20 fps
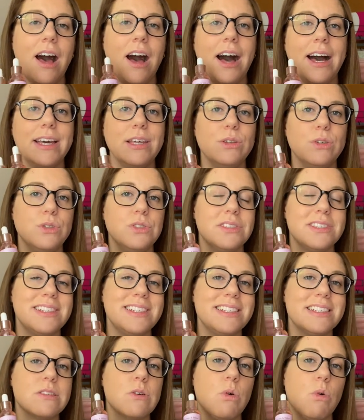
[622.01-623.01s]
I use
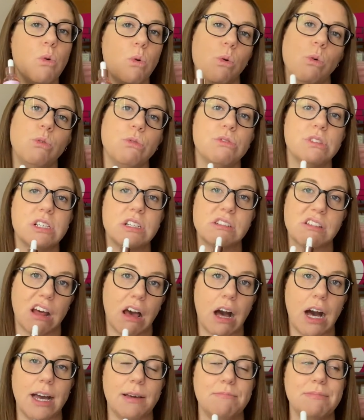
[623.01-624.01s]
this all the
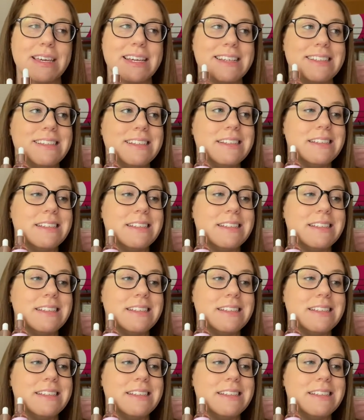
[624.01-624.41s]
time because